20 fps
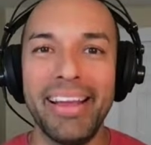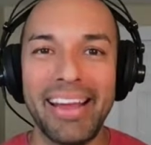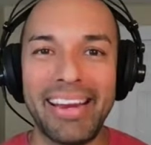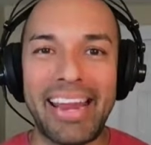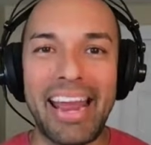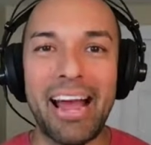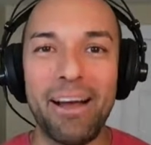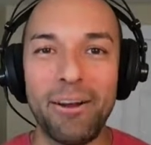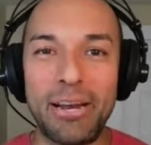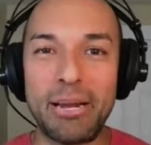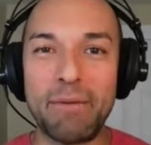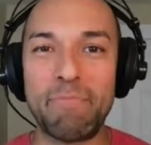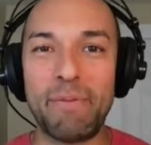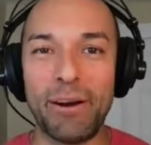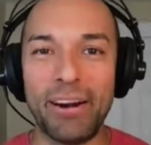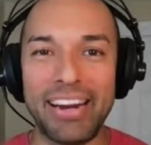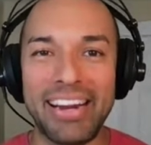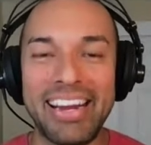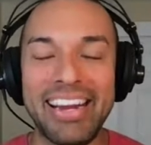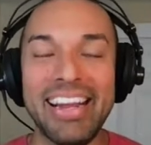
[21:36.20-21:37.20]
accounting
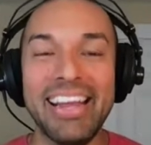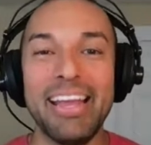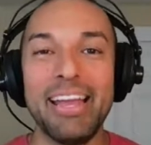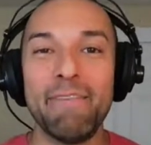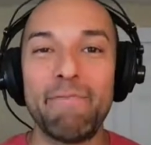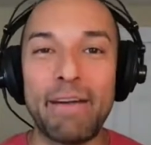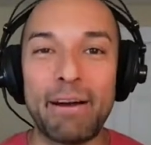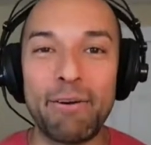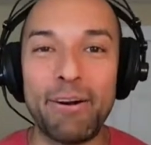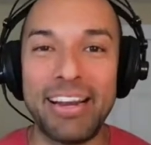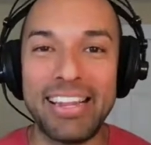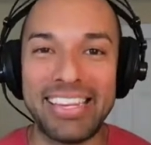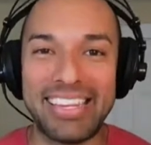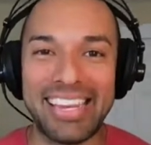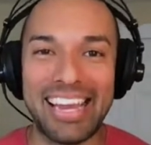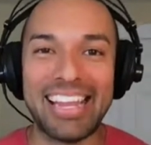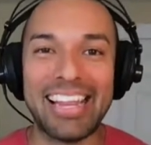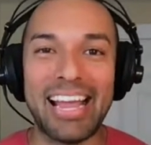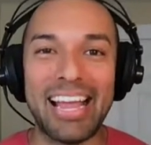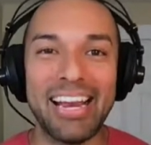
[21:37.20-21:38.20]
party, if I mm-hmm. were to
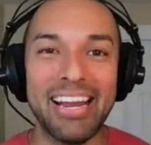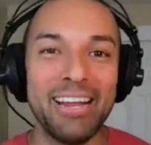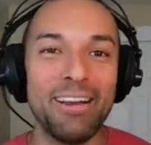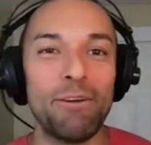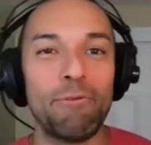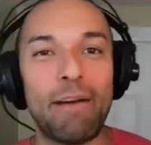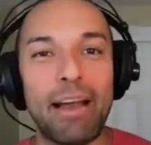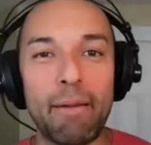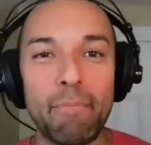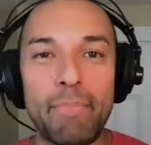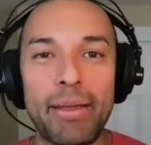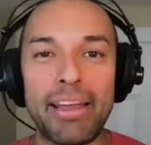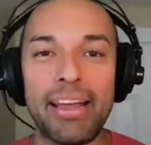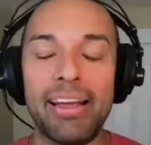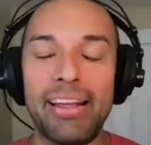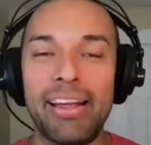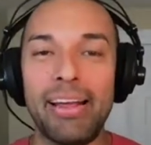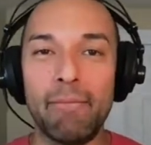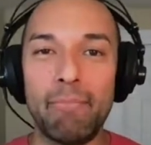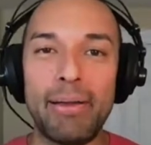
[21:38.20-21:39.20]
say that, right?
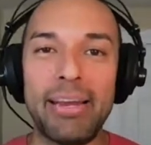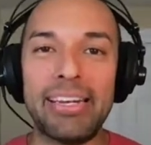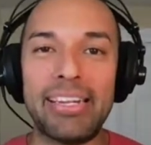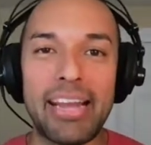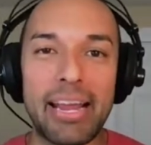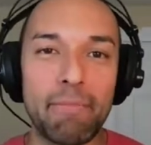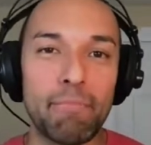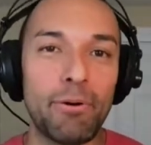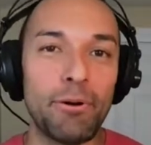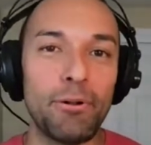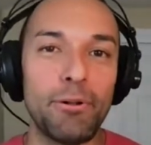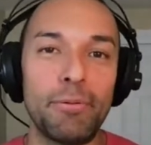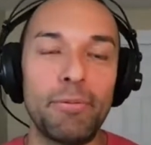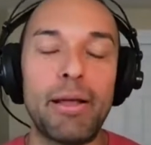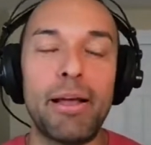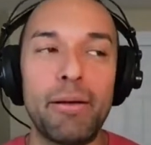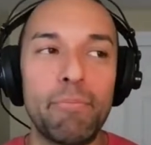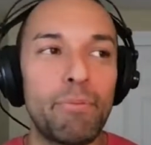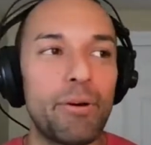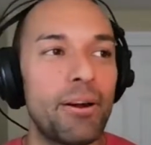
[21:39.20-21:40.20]
A big tent pole
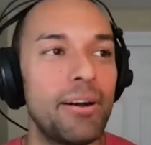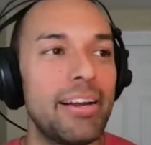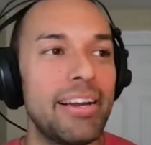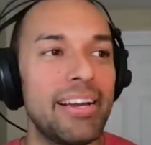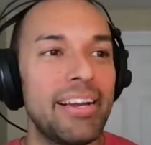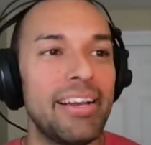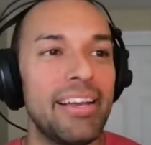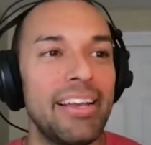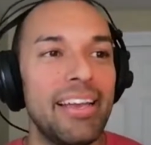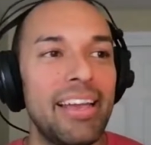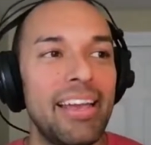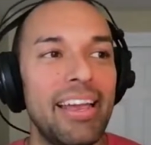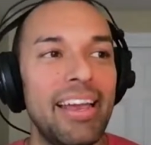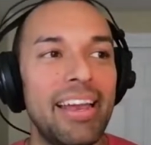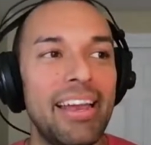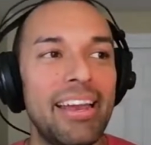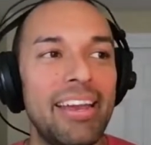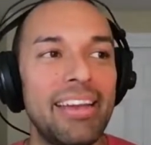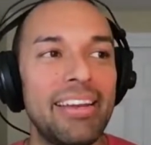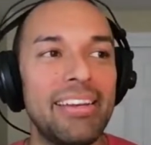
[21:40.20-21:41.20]
uh, party
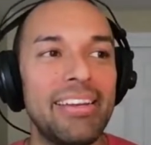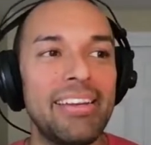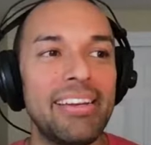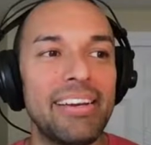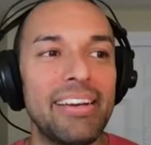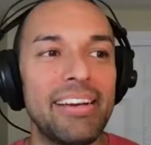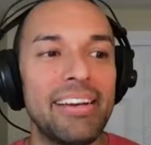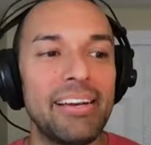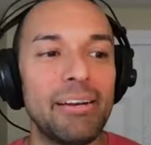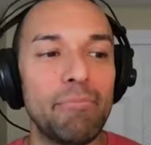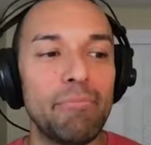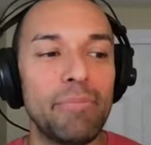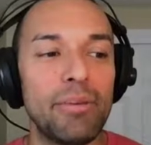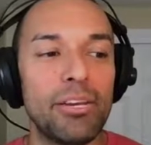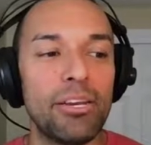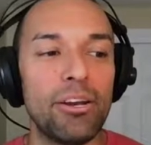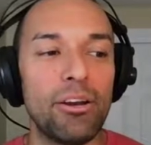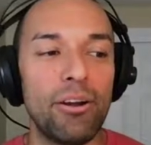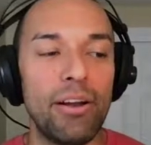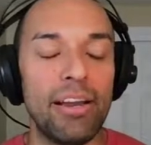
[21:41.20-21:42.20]
and uh,
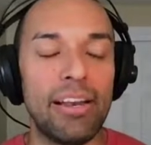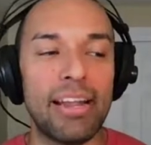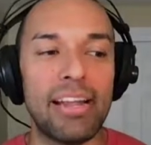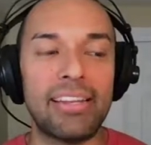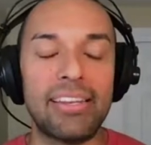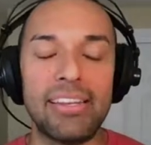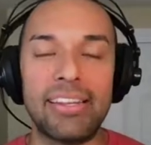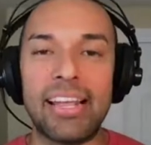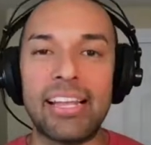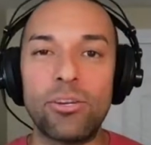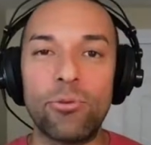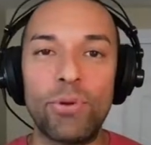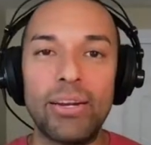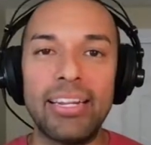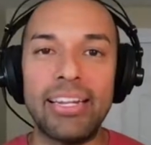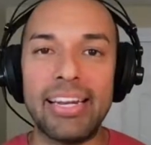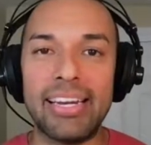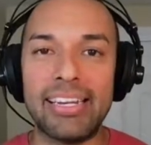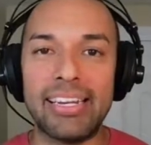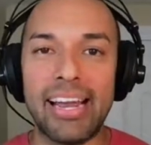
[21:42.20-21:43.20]
you know and that's that's
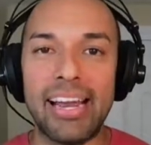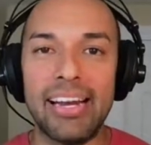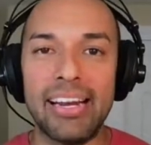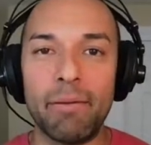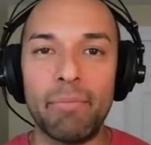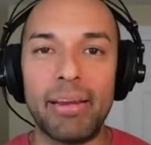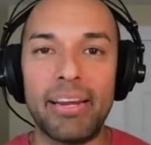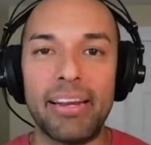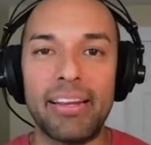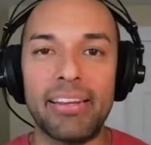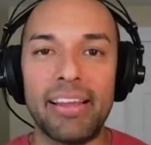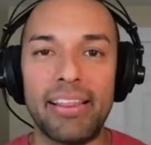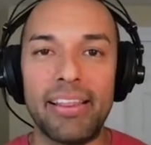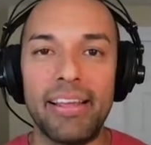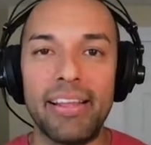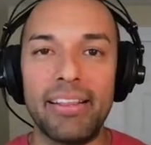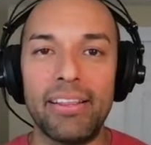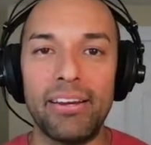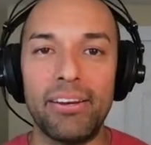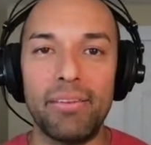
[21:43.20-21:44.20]
really exciting because i
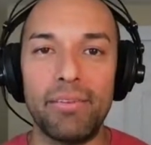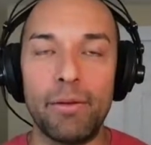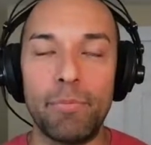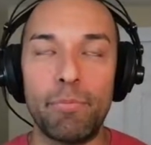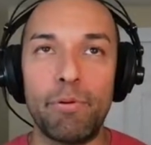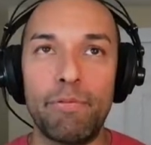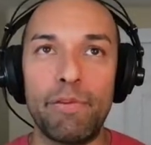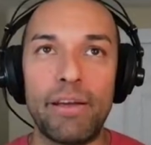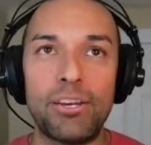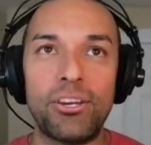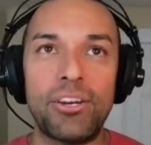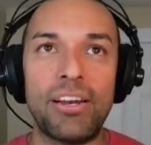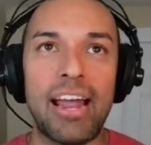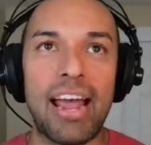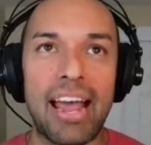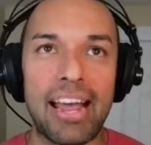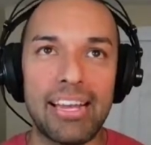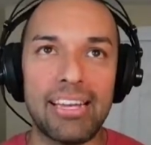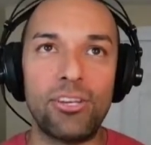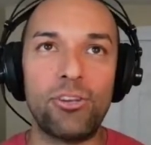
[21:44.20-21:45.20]
think that the profession
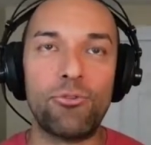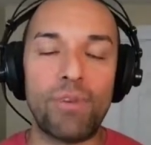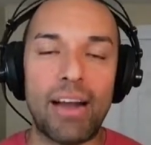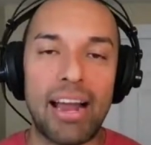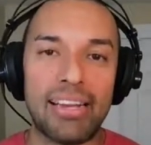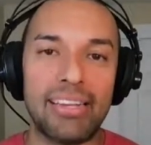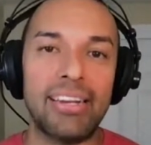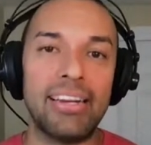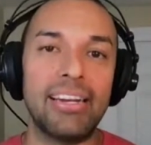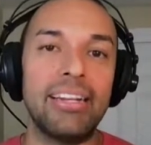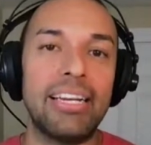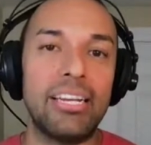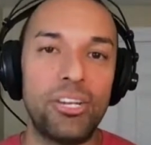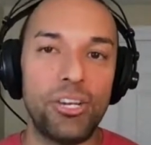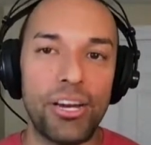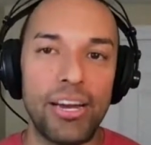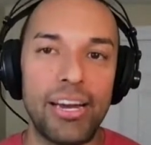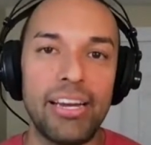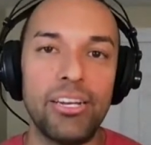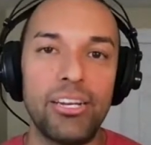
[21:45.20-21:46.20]
has drastically
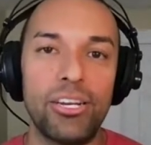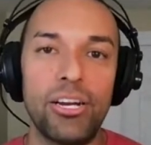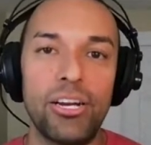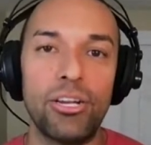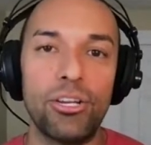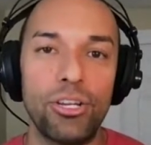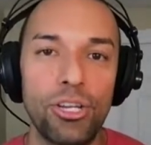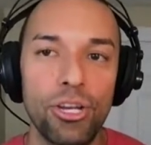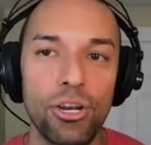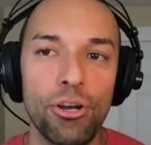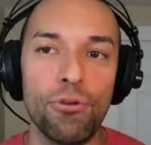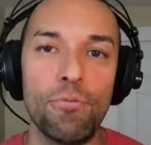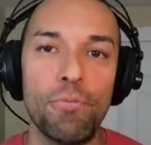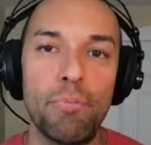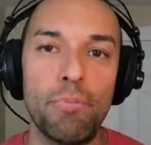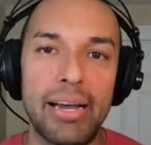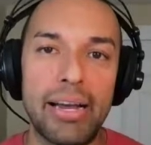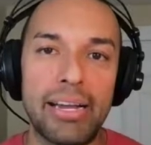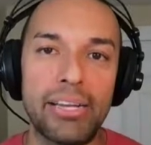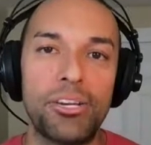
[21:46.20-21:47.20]
changed so
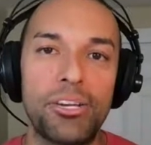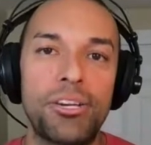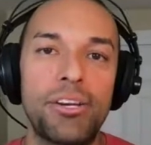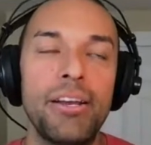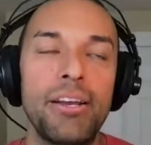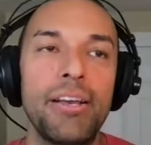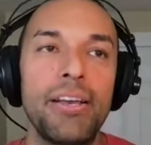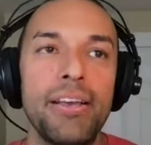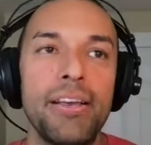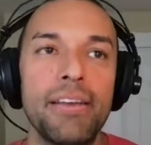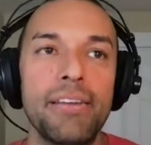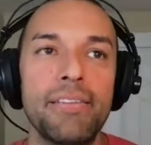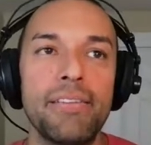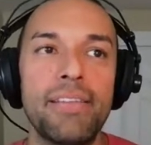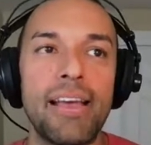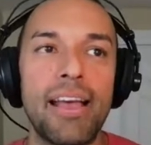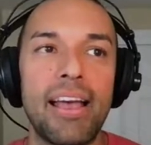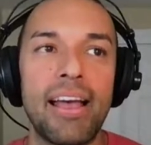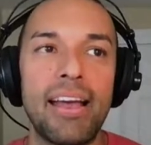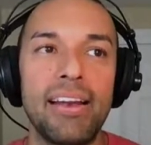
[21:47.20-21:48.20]
much
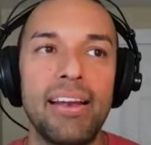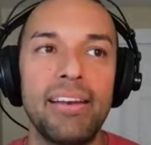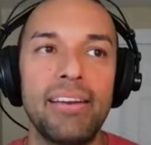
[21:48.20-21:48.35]
that